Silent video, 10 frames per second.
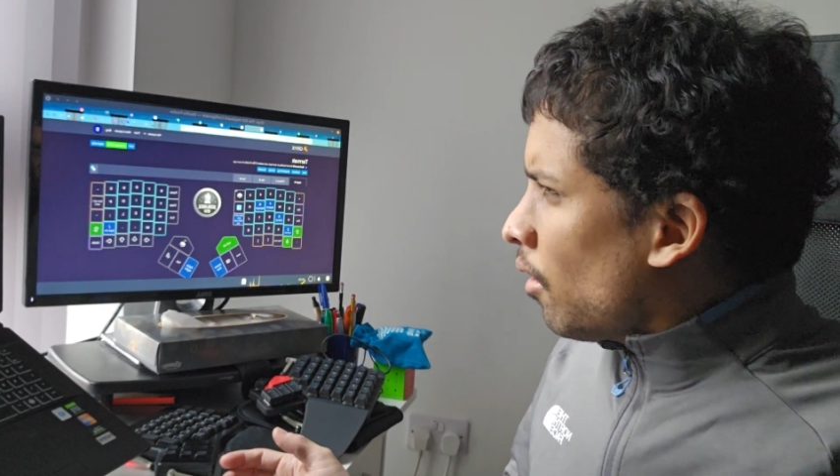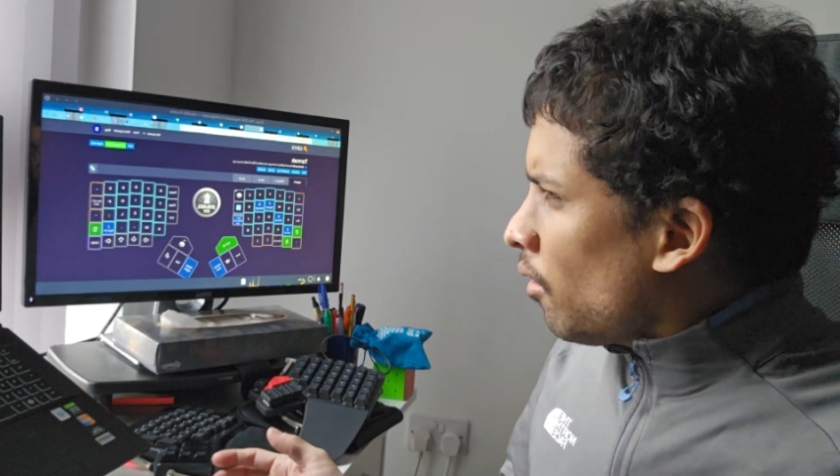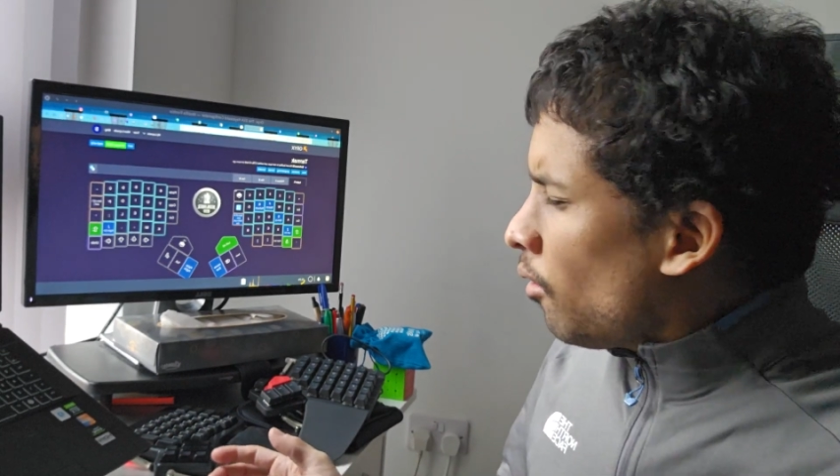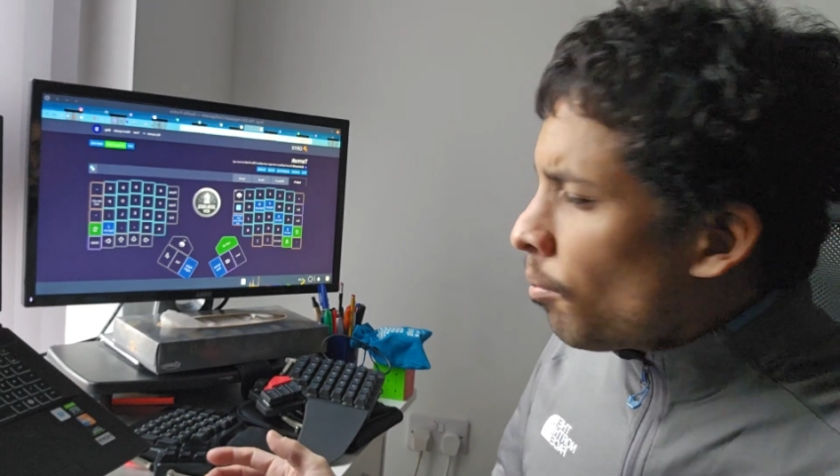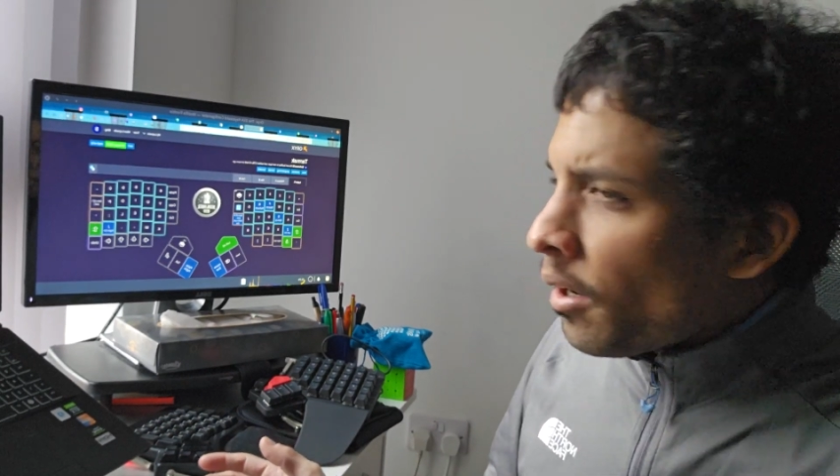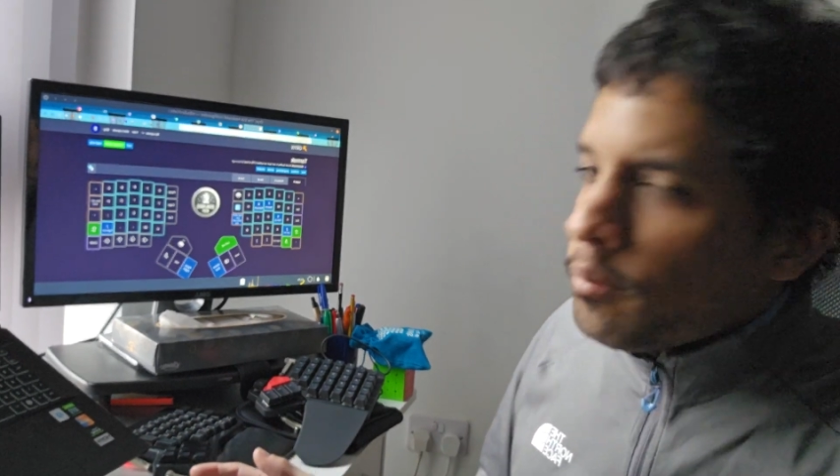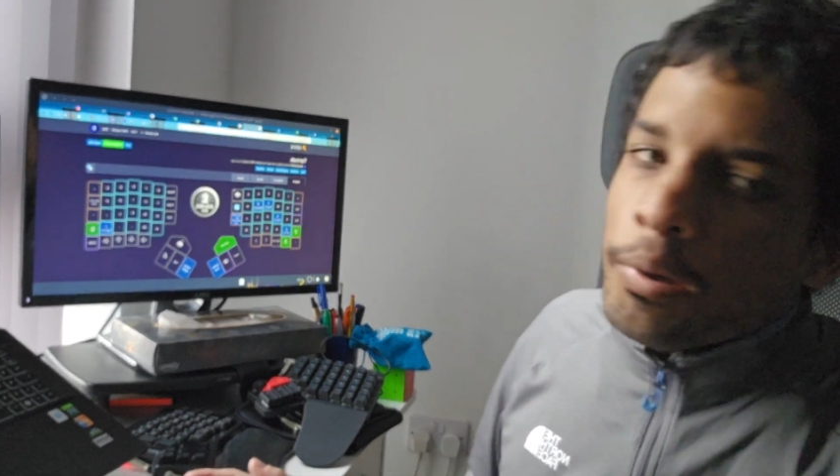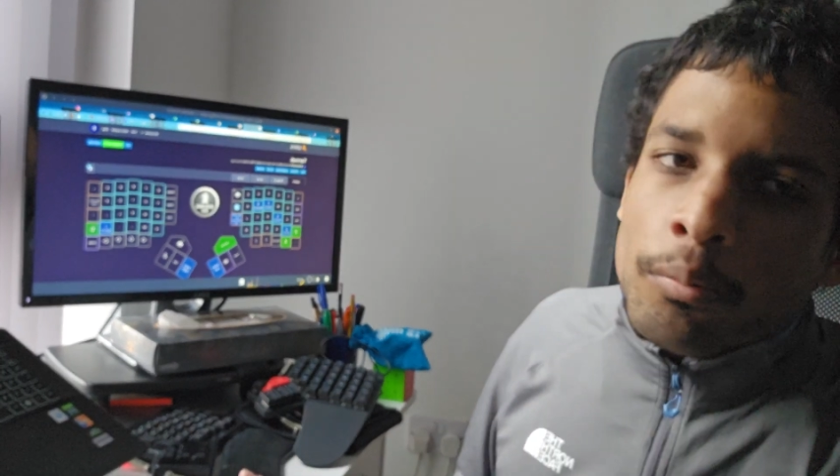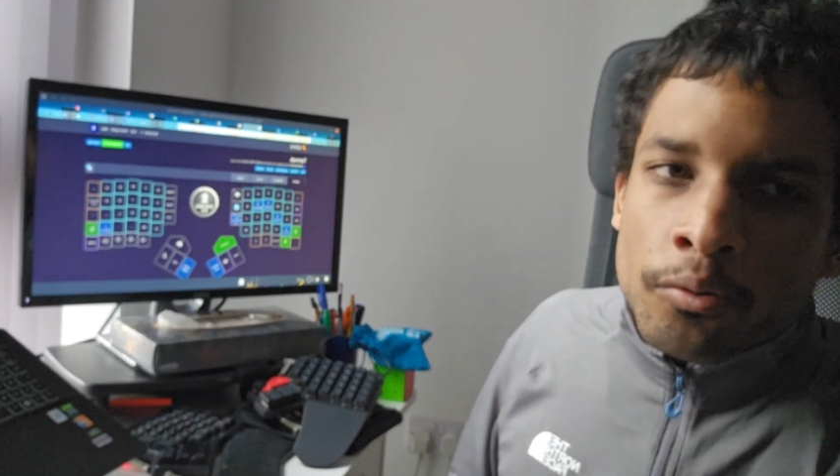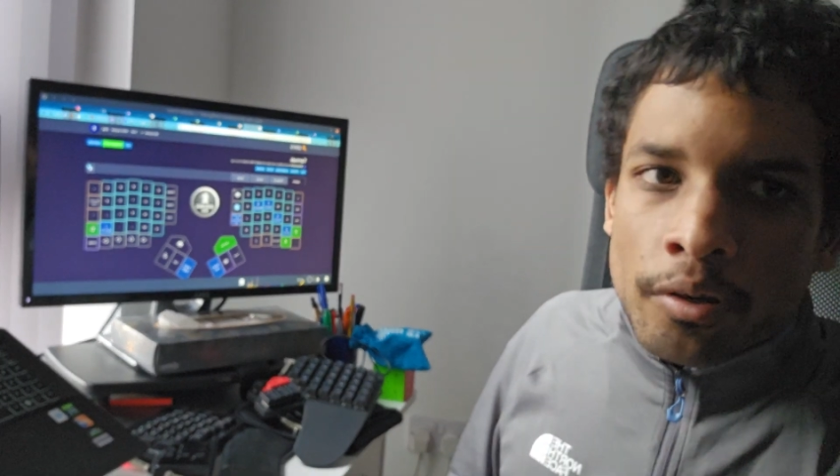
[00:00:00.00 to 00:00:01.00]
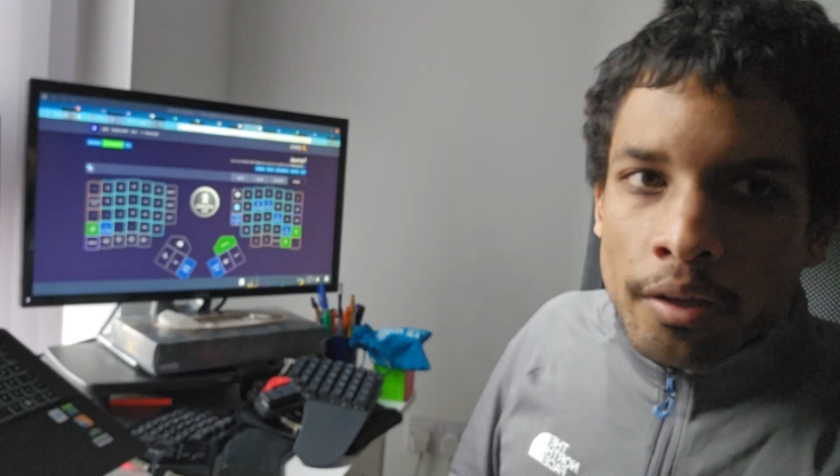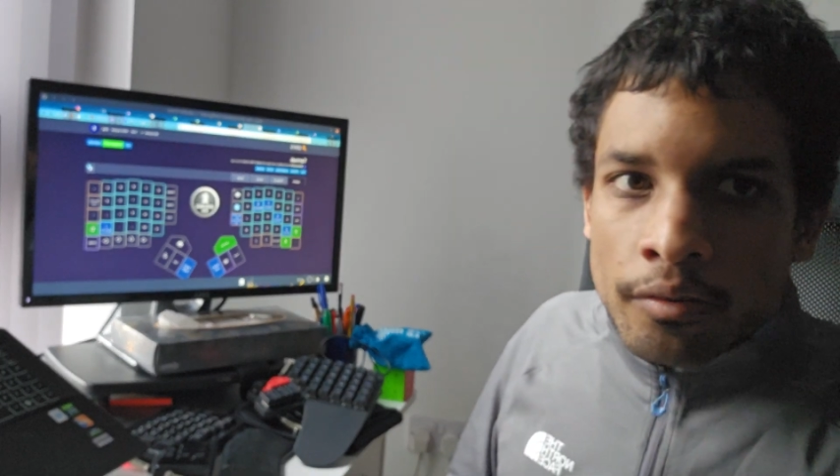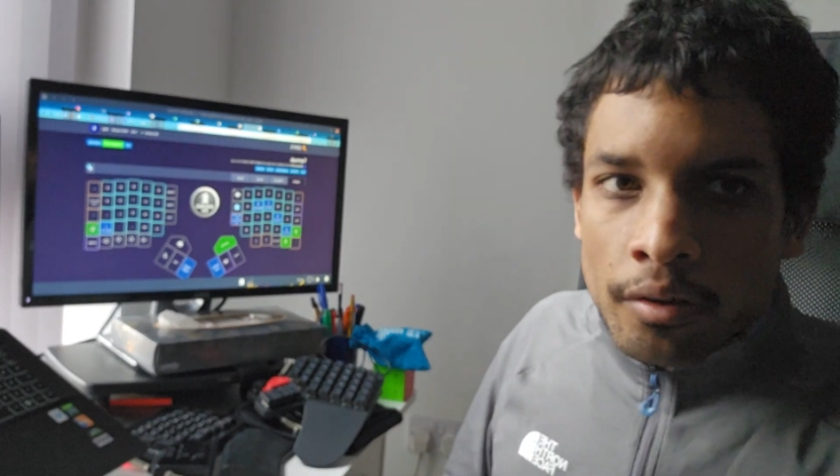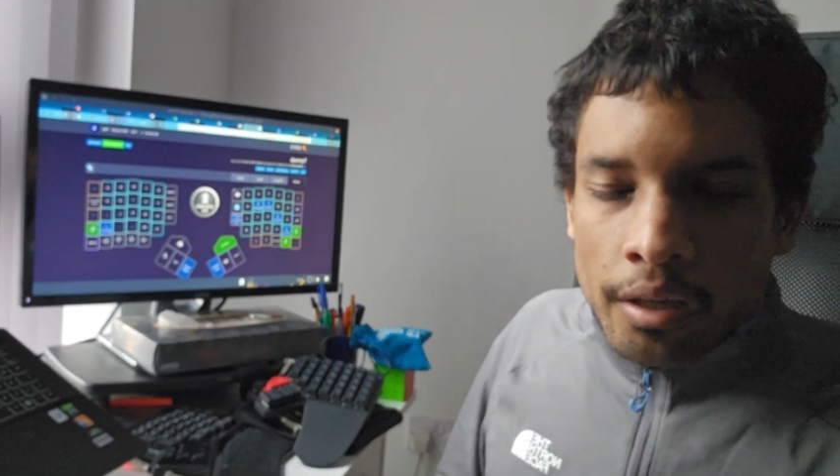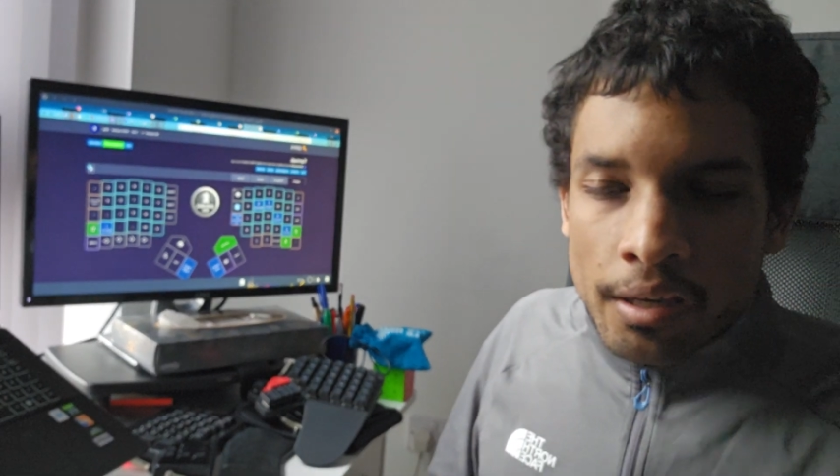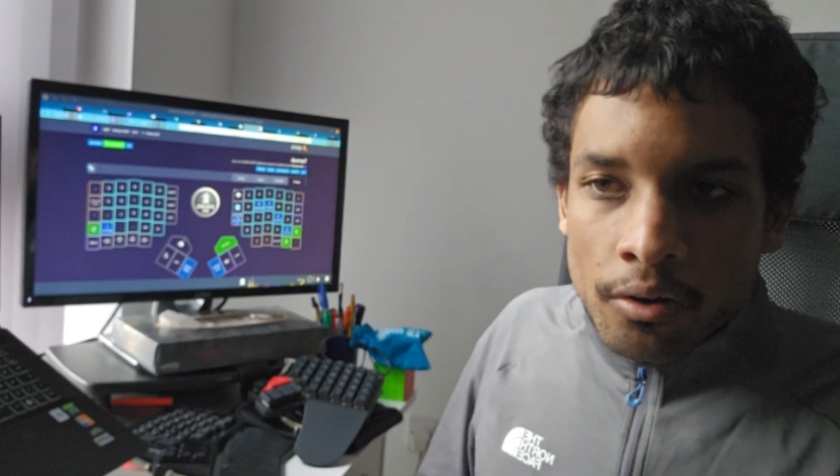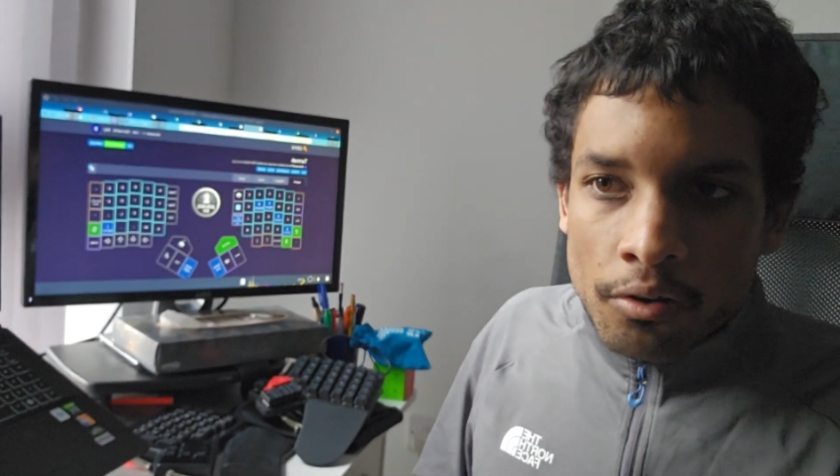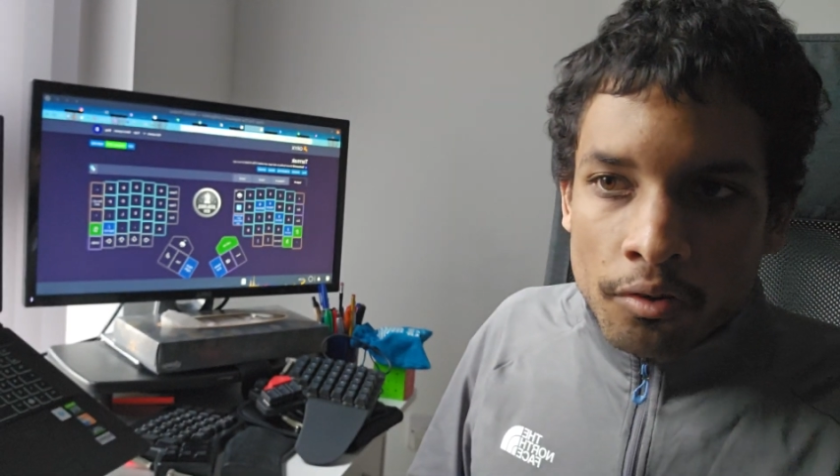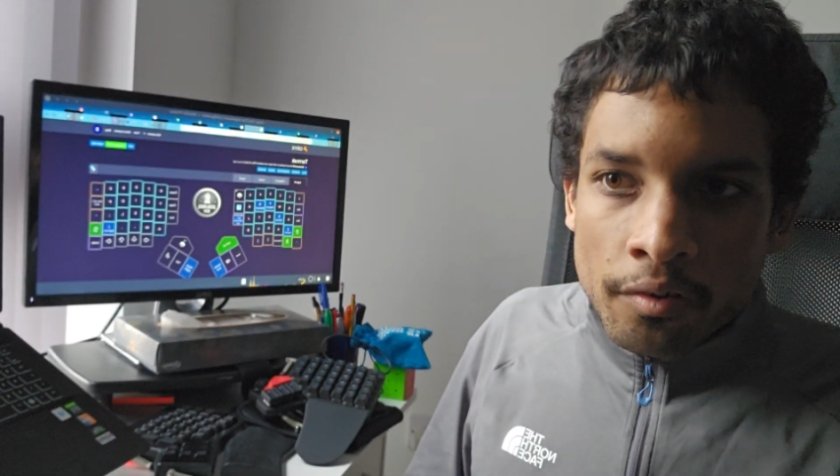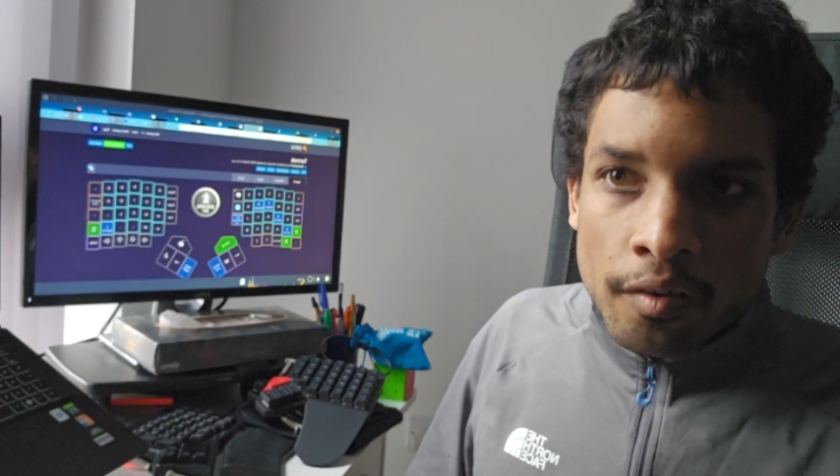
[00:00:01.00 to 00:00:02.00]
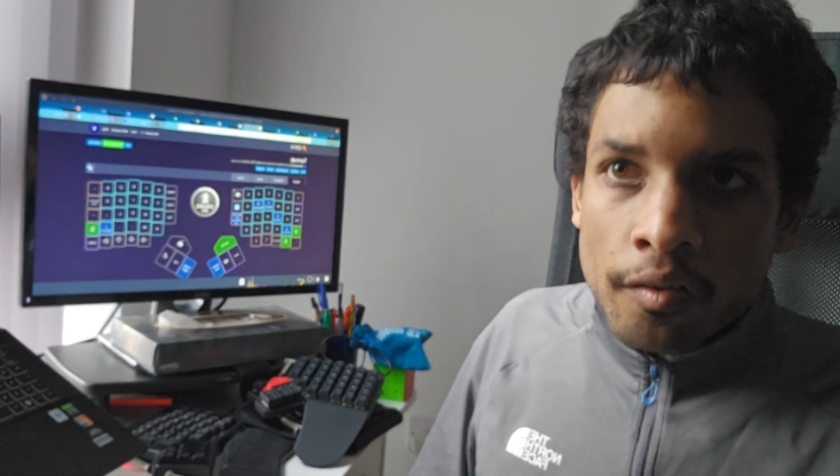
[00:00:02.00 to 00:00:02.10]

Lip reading: You might be able to get a ErgoDox